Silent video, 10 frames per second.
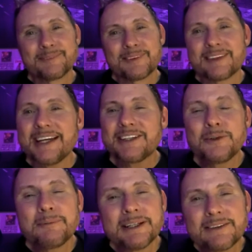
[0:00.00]
Thank you,
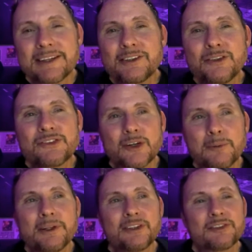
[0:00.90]
man. Thank you so
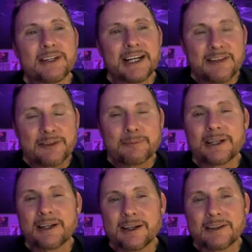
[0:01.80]
much for having me.
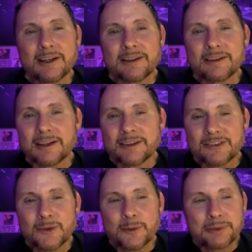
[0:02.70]
I
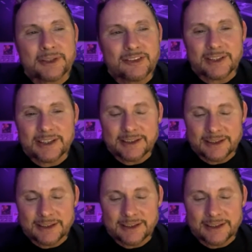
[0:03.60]
so appreciate it.